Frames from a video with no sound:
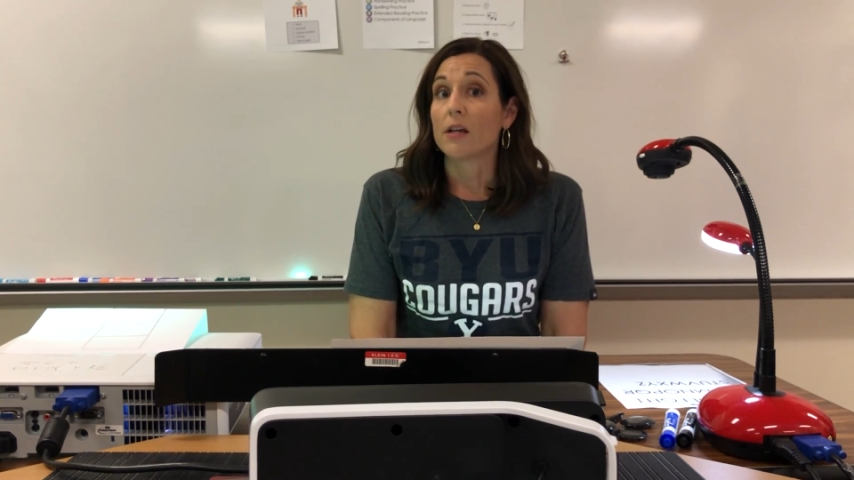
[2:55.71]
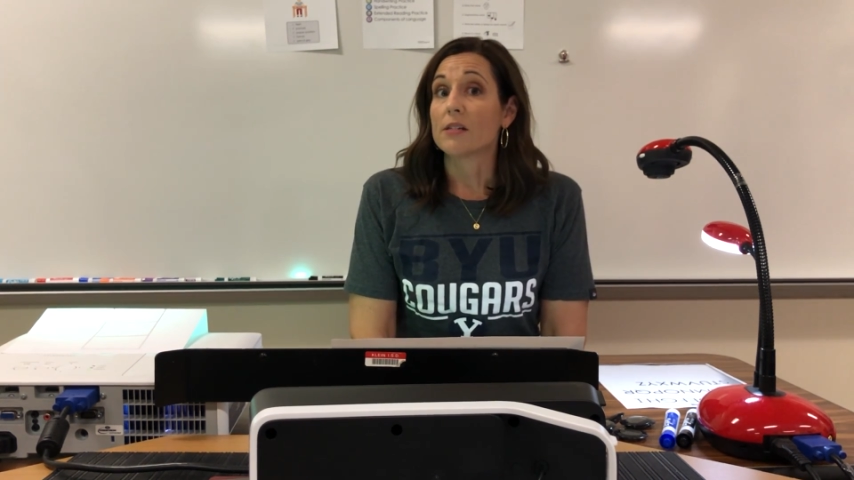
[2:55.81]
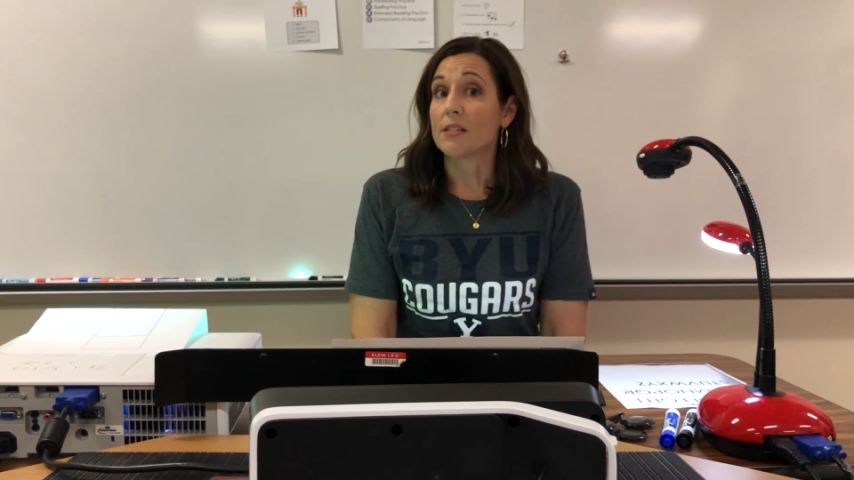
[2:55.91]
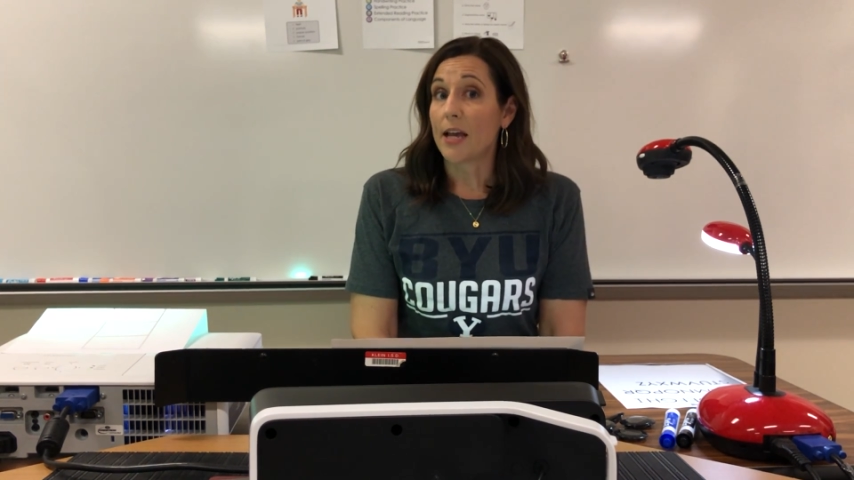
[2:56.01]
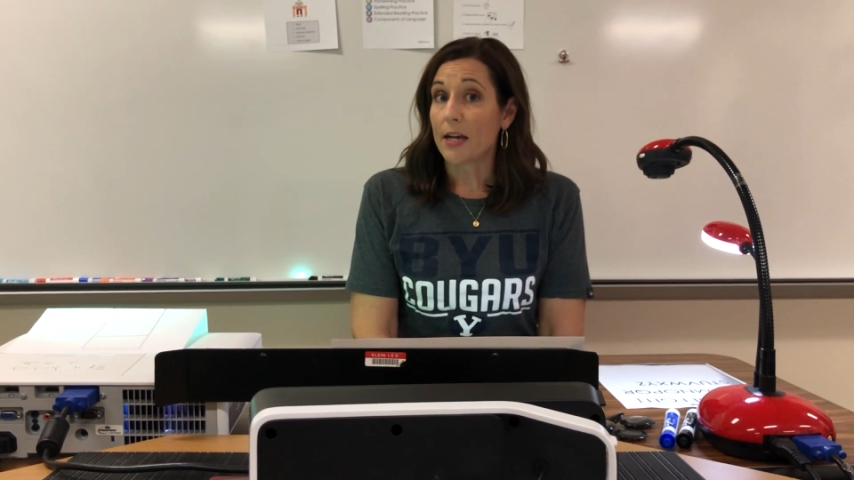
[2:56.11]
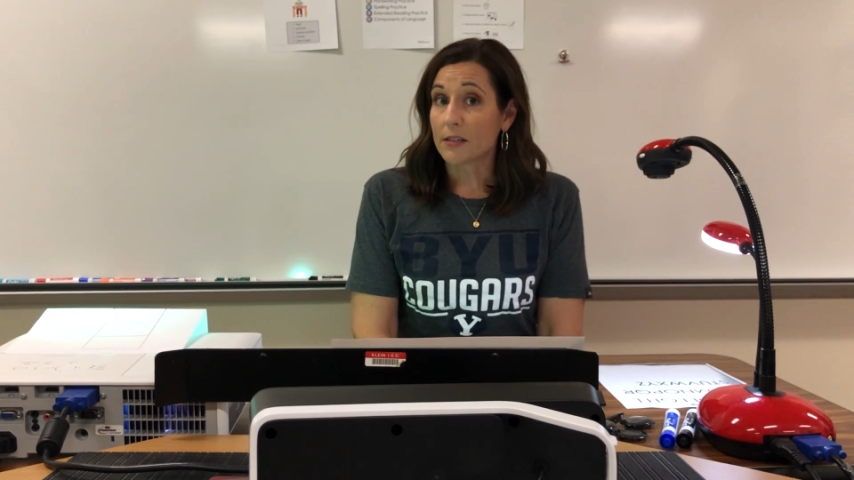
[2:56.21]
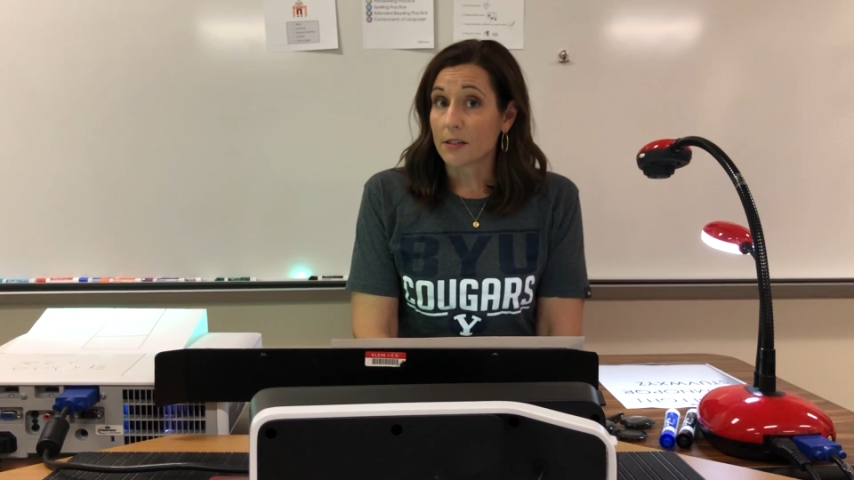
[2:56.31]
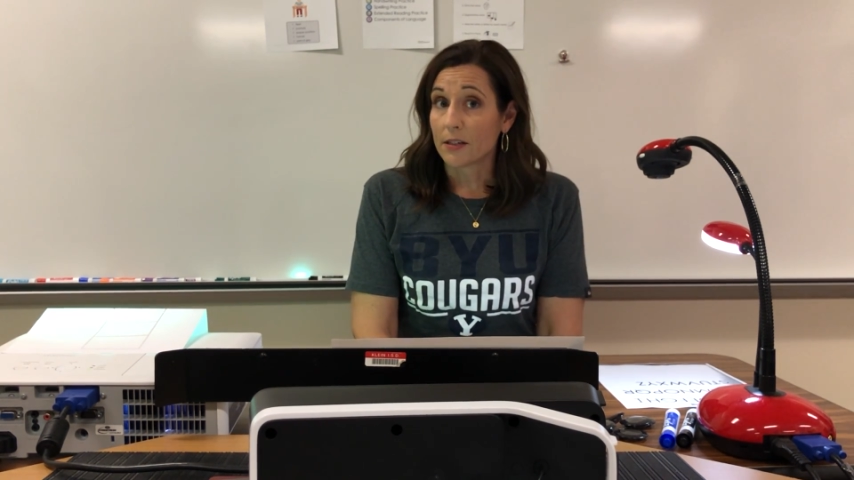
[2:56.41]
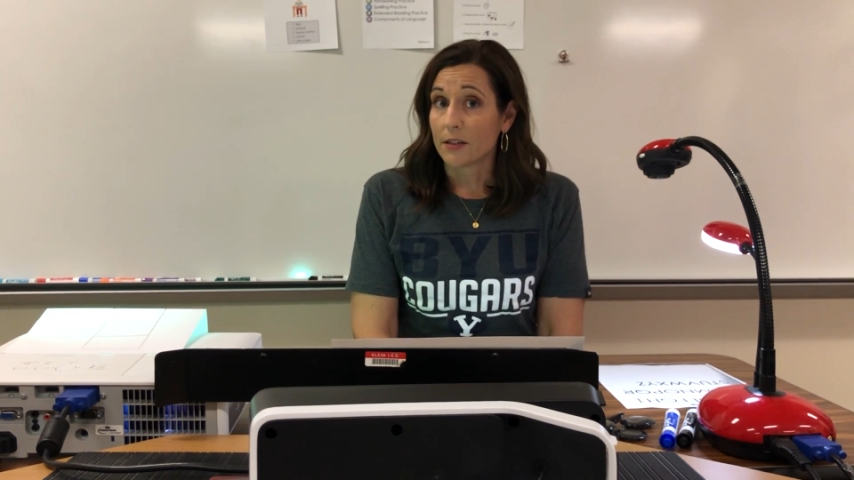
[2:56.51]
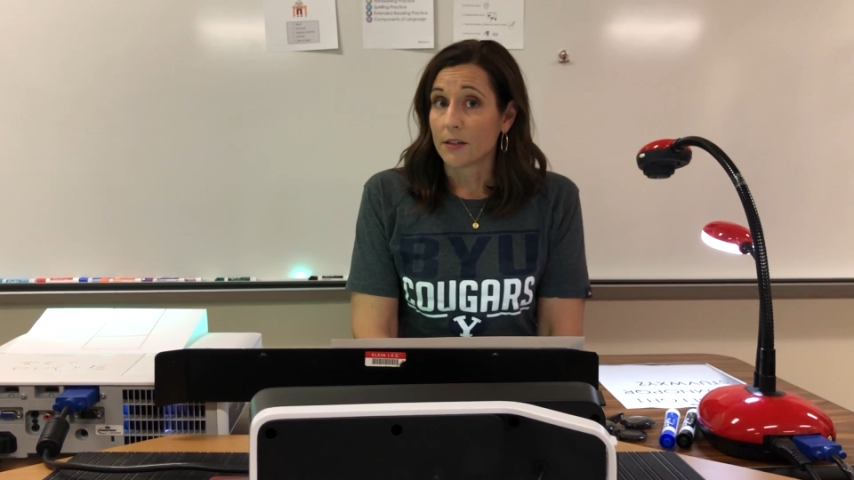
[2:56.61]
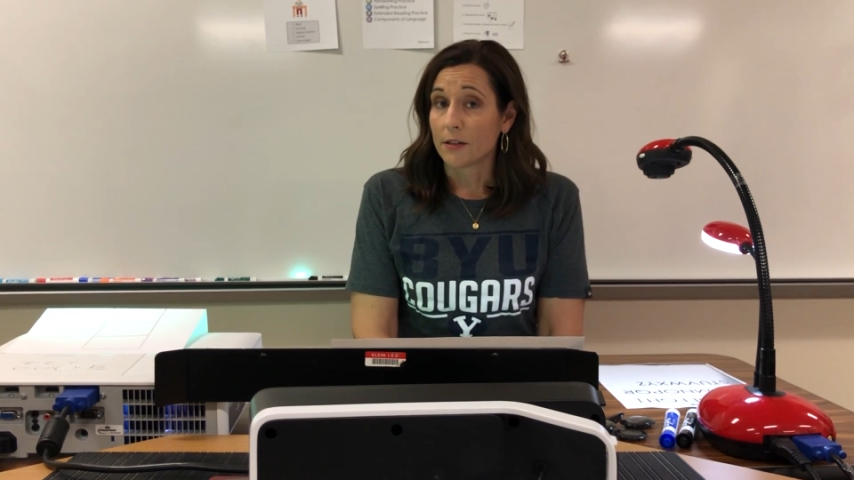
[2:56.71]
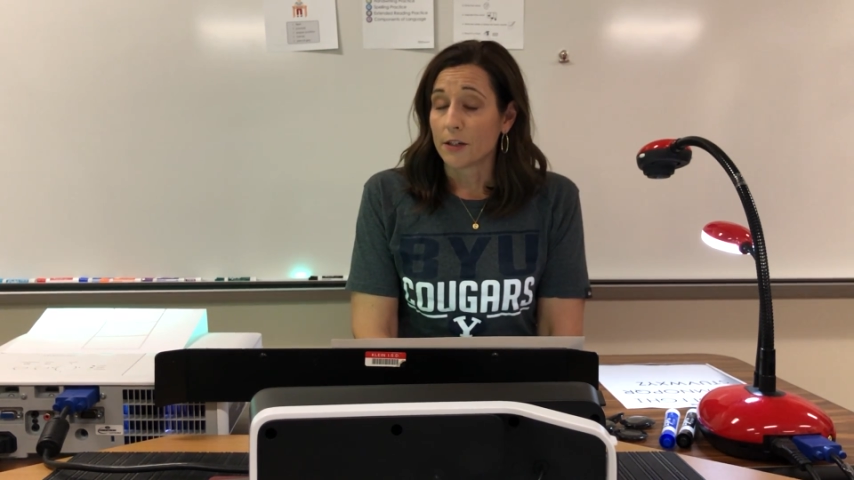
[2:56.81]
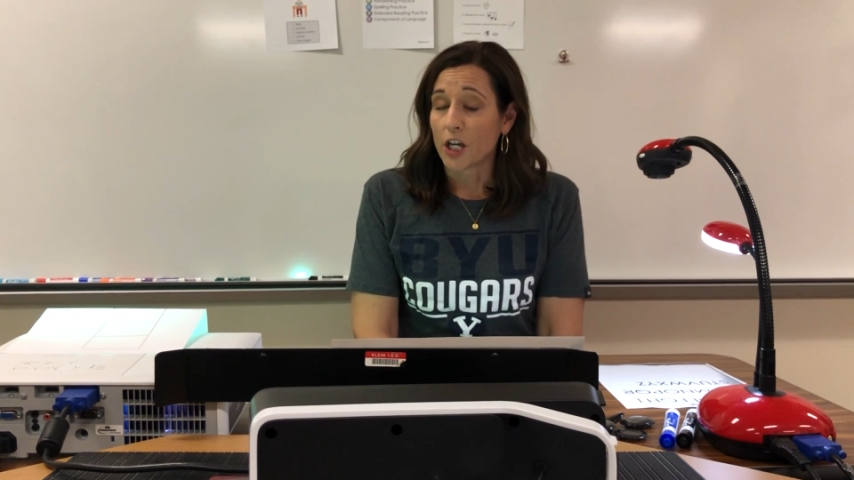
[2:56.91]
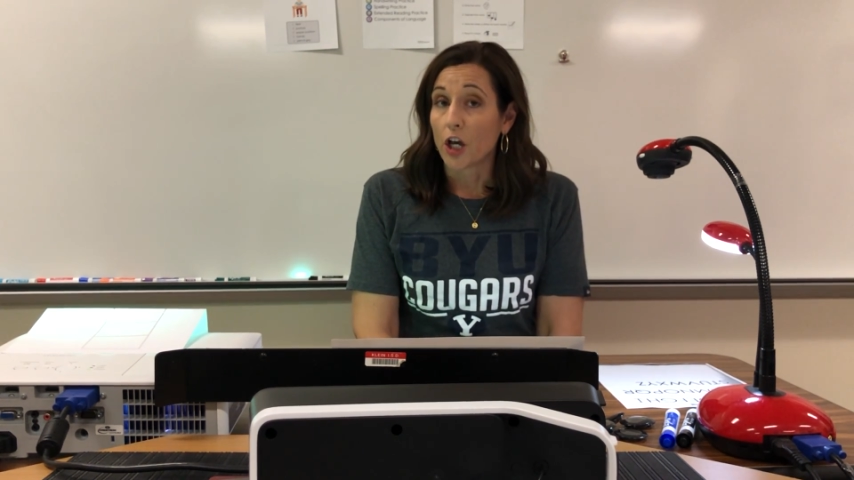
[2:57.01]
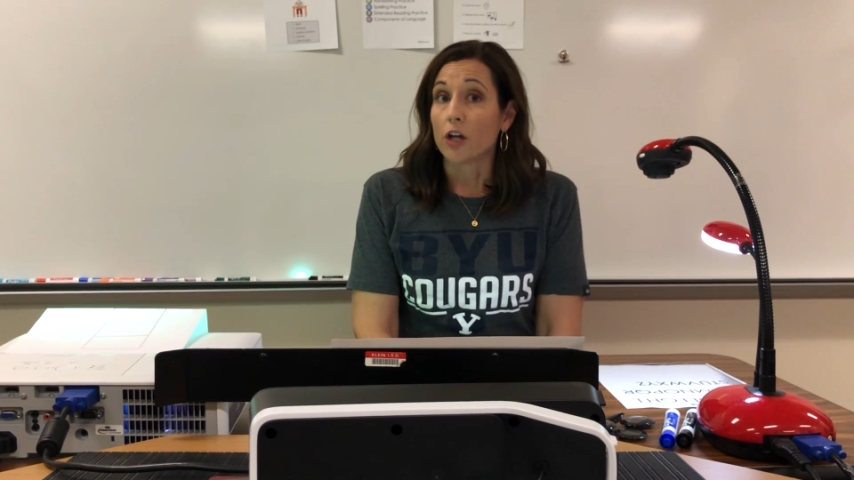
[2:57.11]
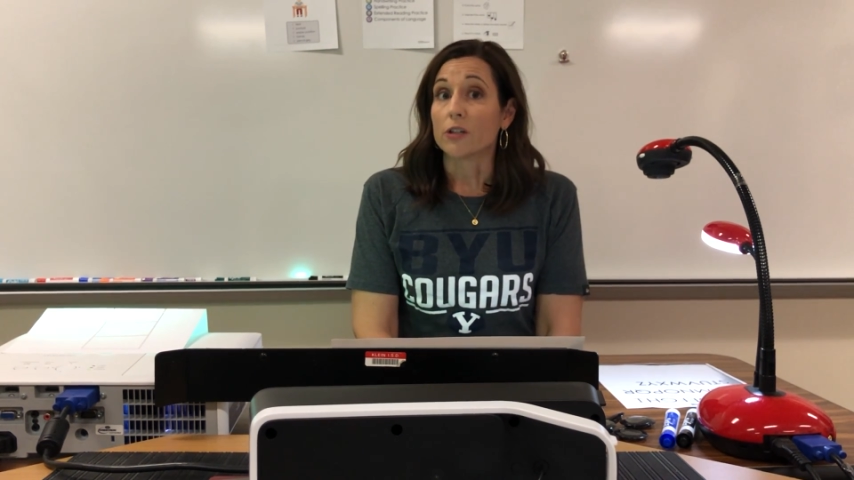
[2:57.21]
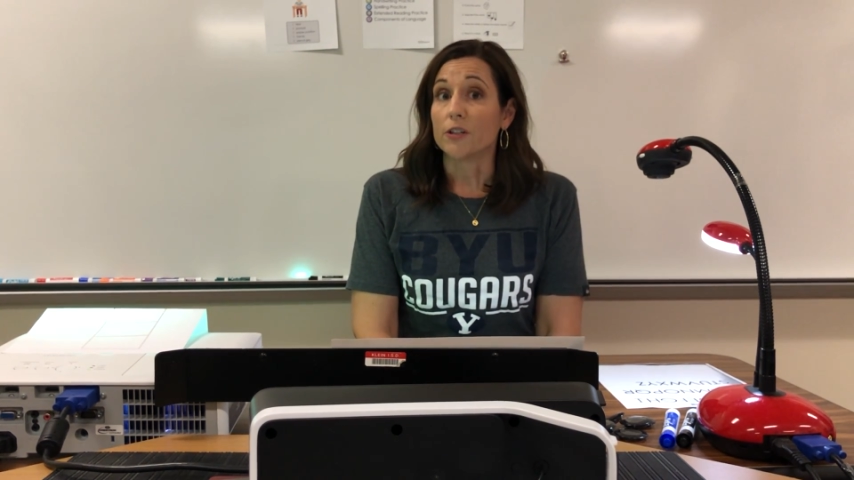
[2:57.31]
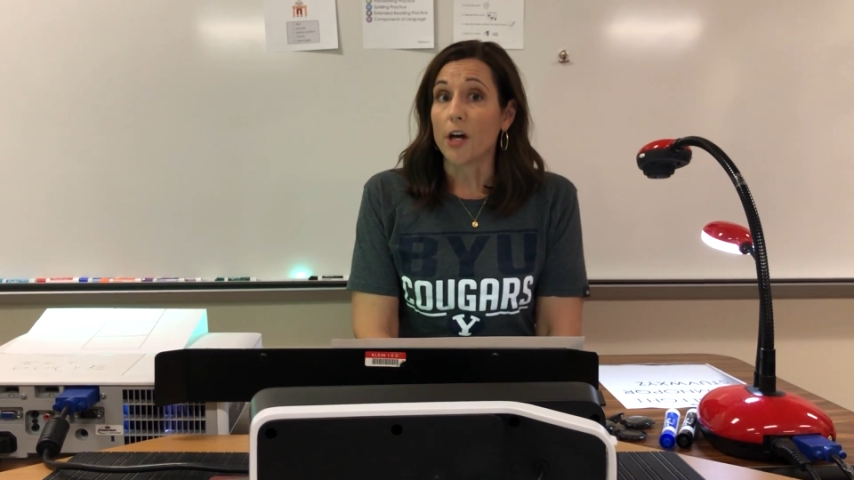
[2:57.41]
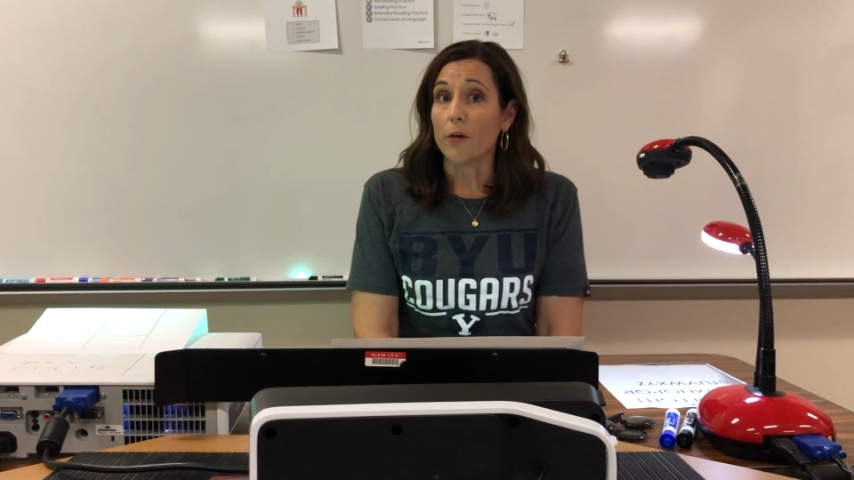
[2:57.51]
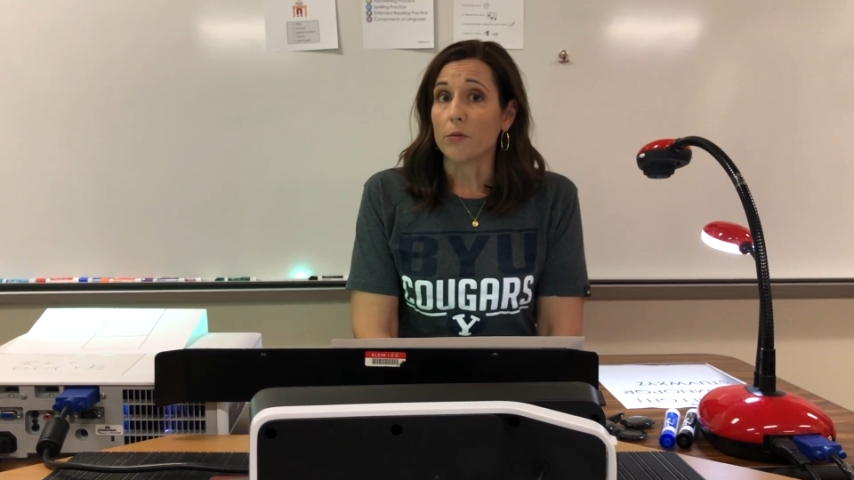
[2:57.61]
Set,
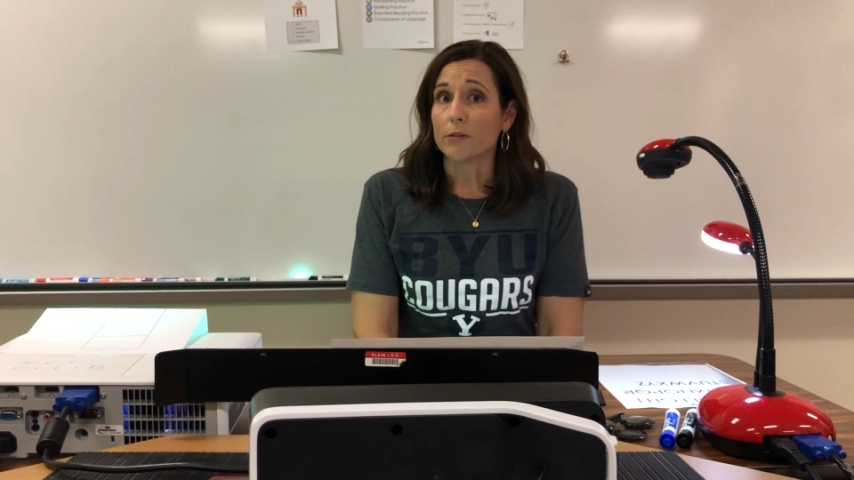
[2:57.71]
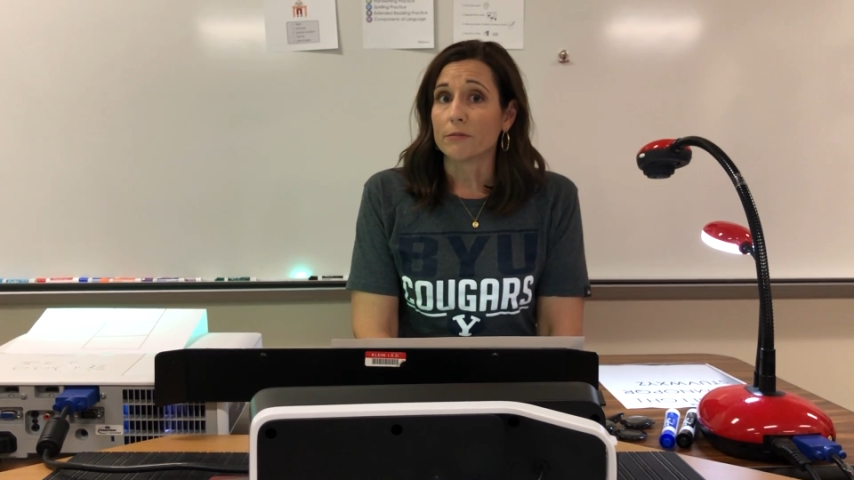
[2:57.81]
go.